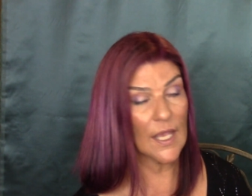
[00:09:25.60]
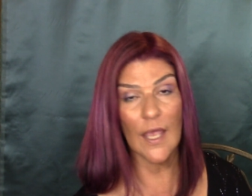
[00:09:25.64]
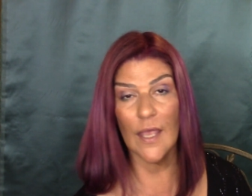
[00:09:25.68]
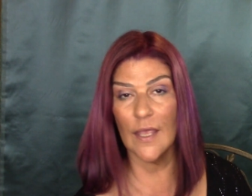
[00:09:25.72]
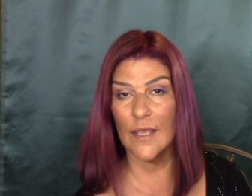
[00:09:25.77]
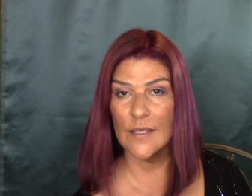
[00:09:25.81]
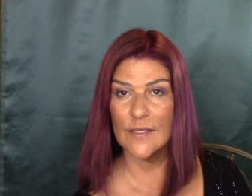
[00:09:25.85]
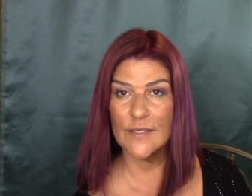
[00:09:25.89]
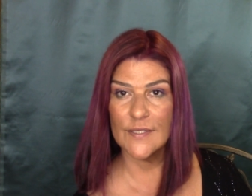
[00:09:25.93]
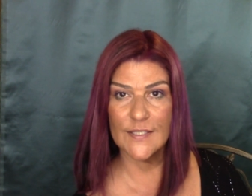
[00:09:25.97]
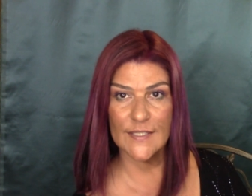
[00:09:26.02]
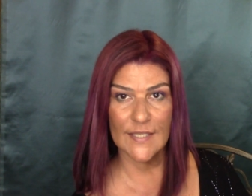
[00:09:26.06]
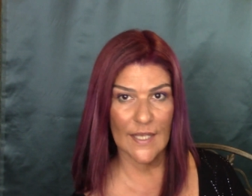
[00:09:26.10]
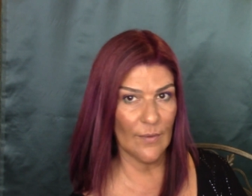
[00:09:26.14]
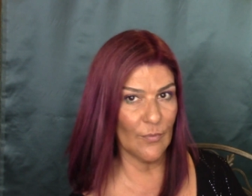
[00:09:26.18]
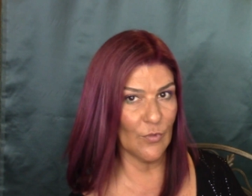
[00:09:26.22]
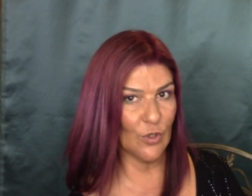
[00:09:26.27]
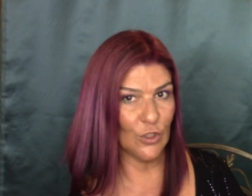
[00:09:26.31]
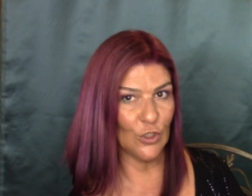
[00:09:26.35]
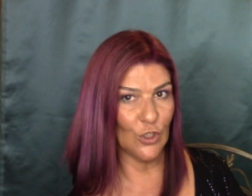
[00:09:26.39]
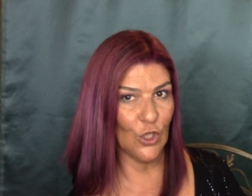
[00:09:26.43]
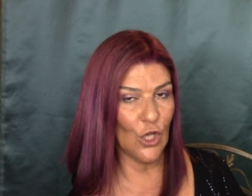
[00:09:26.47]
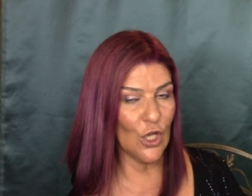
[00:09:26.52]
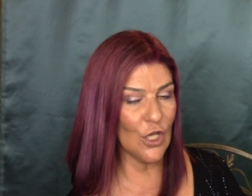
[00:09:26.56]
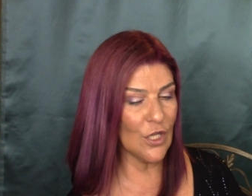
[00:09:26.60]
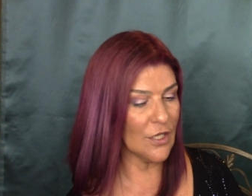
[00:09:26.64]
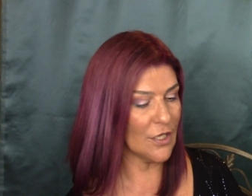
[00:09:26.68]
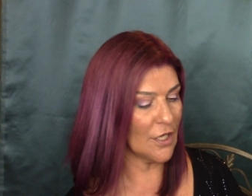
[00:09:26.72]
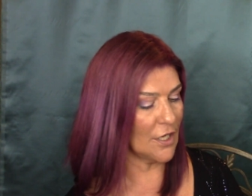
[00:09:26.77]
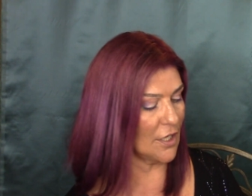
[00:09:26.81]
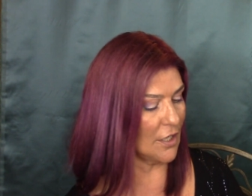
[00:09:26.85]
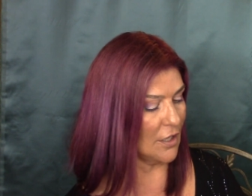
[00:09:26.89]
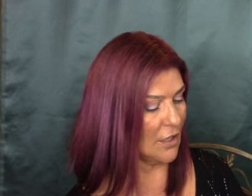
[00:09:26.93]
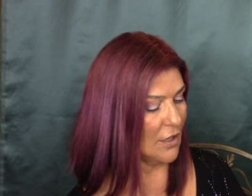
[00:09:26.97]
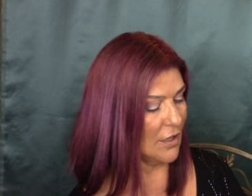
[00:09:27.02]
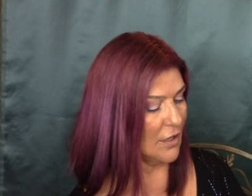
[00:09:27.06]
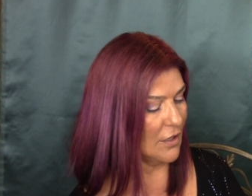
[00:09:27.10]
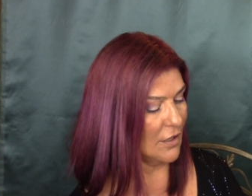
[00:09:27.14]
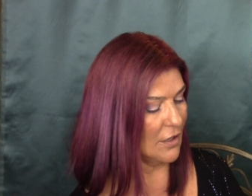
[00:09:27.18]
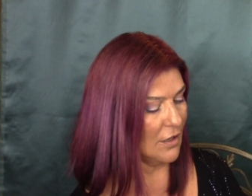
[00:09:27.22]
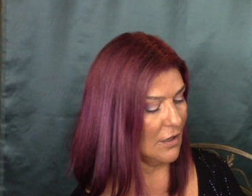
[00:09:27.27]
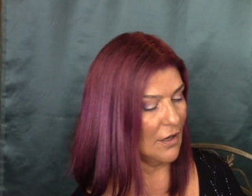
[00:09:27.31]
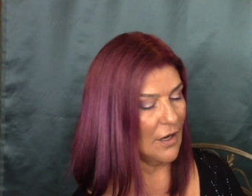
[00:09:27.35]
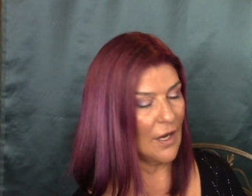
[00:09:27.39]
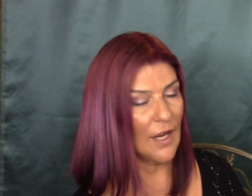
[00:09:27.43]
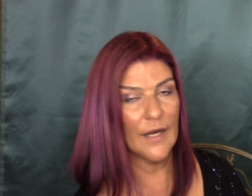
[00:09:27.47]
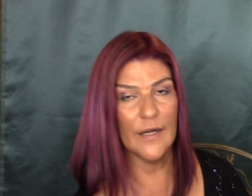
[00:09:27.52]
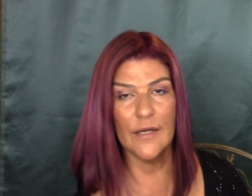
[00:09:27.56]
a summer look,
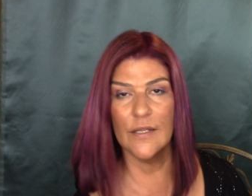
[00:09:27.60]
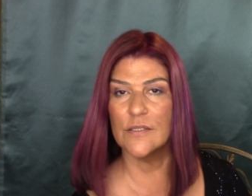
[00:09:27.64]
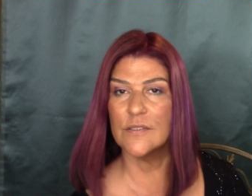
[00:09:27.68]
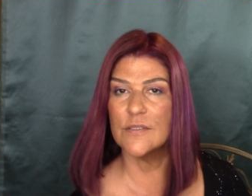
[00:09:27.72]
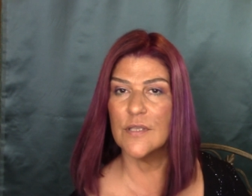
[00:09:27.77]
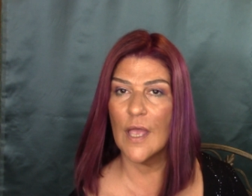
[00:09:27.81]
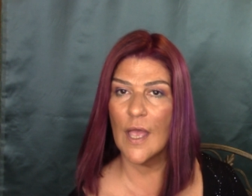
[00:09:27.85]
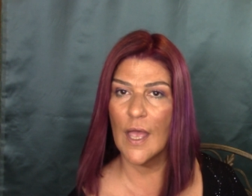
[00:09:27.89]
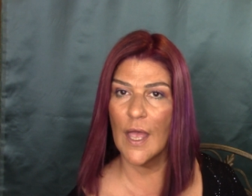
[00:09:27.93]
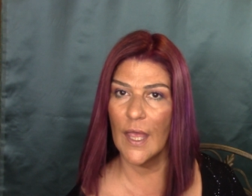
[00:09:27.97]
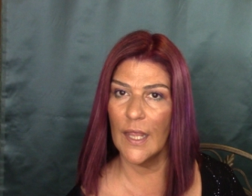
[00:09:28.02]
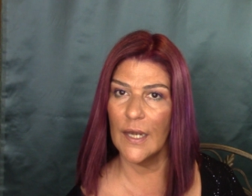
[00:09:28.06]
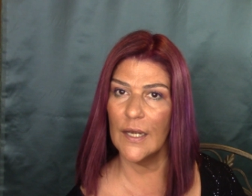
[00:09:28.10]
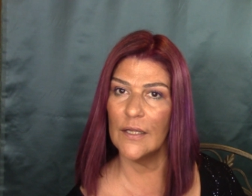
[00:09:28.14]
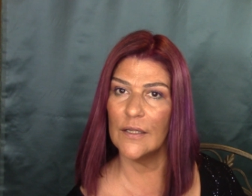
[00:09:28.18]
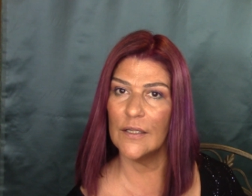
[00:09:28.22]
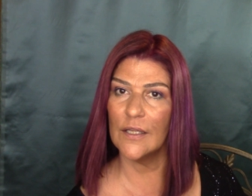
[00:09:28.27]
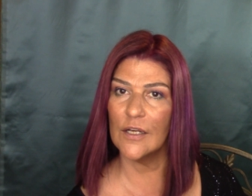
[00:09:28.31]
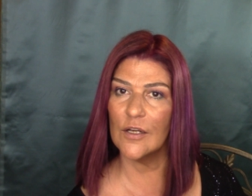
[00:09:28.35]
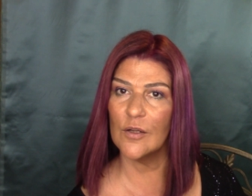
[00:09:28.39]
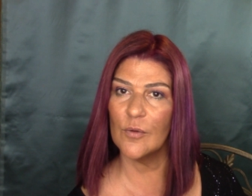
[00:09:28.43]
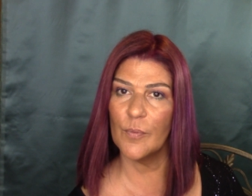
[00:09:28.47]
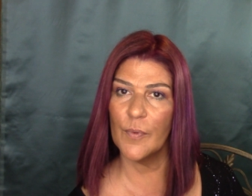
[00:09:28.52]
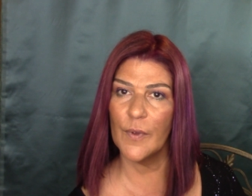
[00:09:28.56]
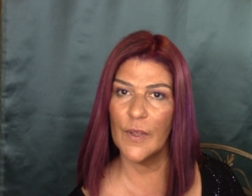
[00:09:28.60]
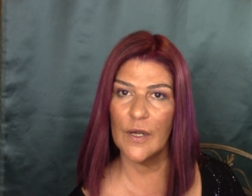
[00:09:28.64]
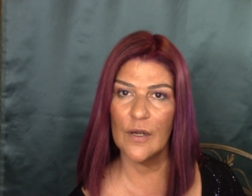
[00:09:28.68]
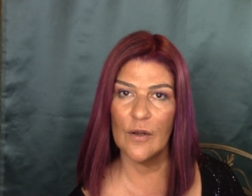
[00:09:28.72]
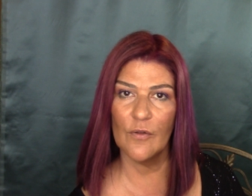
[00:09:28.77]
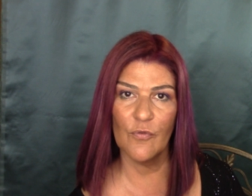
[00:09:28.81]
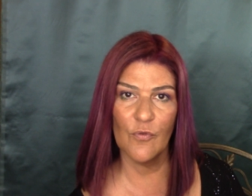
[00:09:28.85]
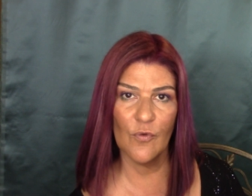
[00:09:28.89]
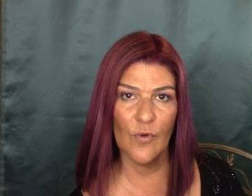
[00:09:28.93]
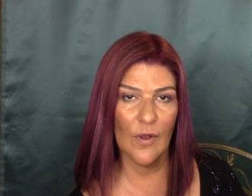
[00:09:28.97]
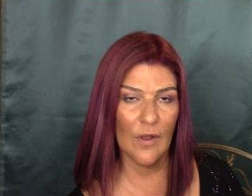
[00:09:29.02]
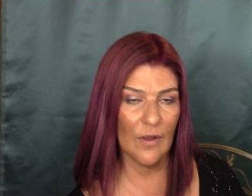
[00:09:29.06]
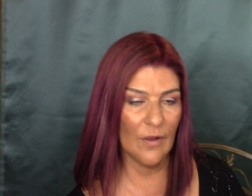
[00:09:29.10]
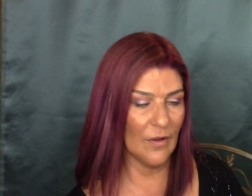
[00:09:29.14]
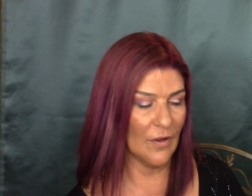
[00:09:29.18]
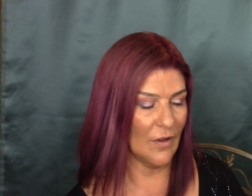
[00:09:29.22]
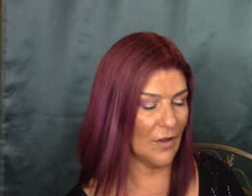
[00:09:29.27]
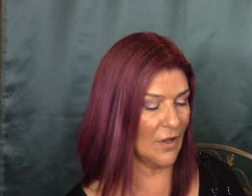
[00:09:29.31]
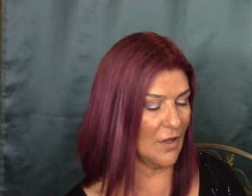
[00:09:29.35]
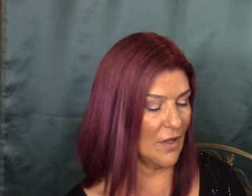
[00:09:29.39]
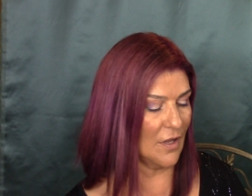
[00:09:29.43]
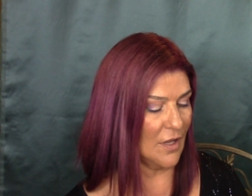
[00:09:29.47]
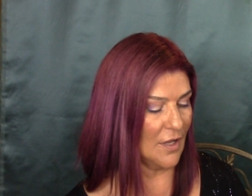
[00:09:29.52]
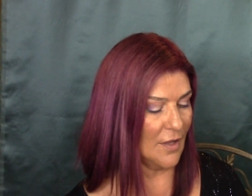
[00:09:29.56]
I need to add a little bit of
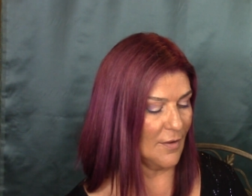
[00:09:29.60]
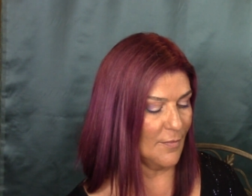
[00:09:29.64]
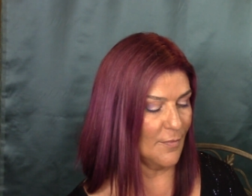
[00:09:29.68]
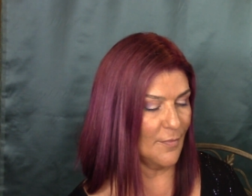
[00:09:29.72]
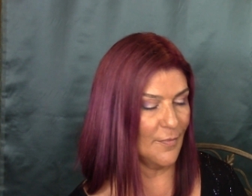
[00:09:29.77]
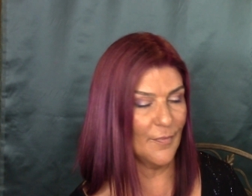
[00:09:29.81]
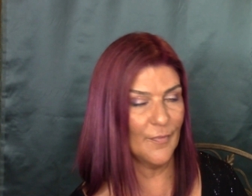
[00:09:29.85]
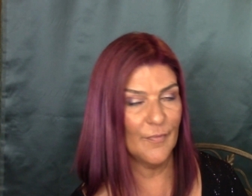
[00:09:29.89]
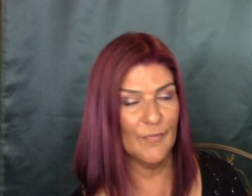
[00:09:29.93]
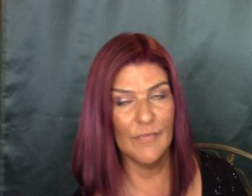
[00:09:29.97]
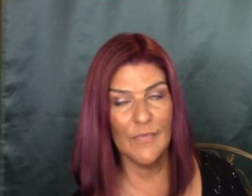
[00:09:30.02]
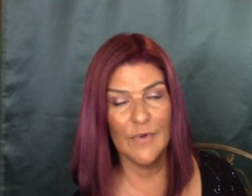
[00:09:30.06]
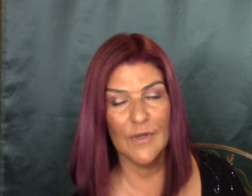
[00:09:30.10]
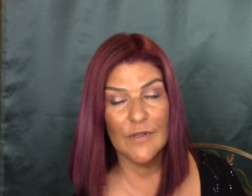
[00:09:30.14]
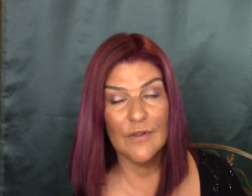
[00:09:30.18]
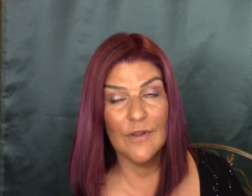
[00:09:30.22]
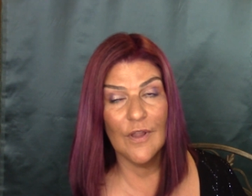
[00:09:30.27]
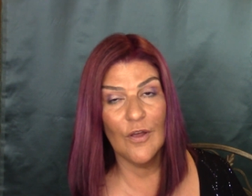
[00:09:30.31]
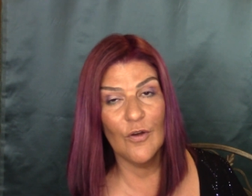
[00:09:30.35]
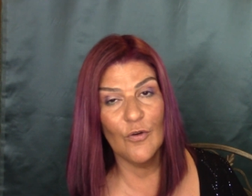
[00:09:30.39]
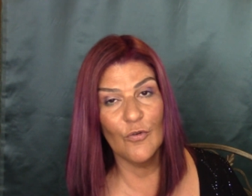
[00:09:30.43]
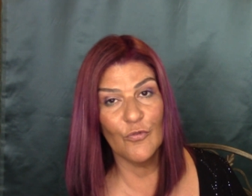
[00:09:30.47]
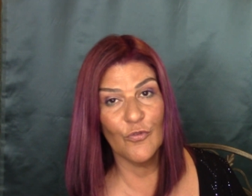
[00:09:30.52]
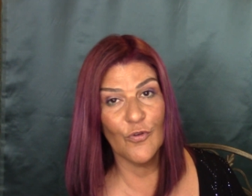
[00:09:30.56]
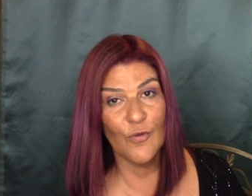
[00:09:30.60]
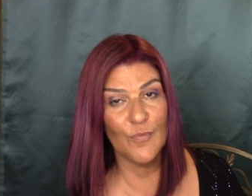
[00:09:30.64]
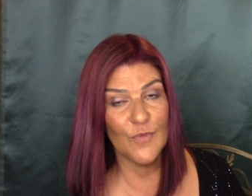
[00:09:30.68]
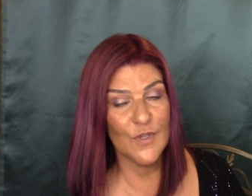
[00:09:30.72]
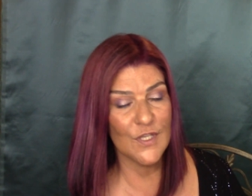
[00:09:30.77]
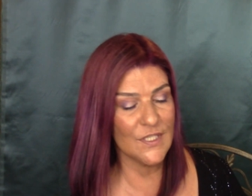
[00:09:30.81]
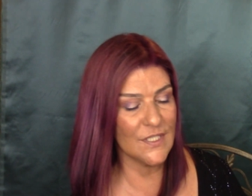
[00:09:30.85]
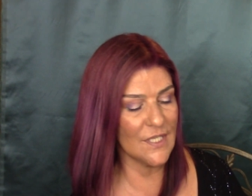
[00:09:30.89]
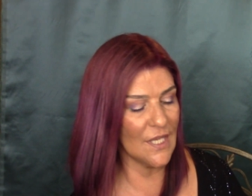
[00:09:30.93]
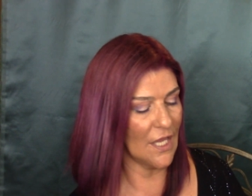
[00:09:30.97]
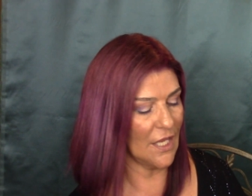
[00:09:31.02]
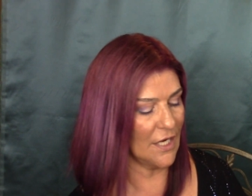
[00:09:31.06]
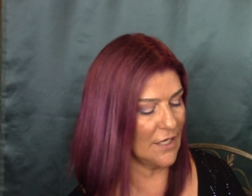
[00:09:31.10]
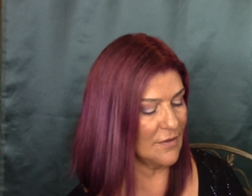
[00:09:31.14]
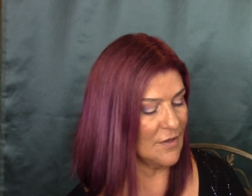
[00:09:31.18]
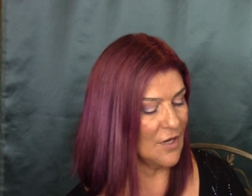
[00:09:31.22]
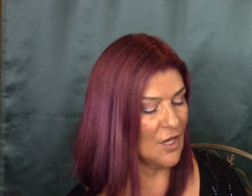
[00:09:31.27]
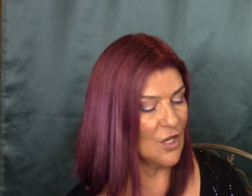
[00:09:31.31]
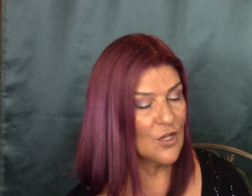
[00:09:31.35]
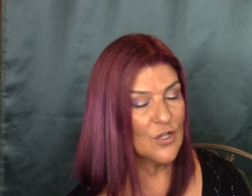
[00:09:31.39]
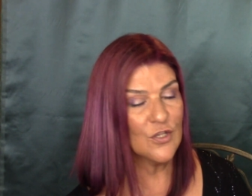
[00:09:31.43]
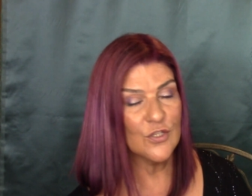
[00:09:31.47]
um, glow from the sun.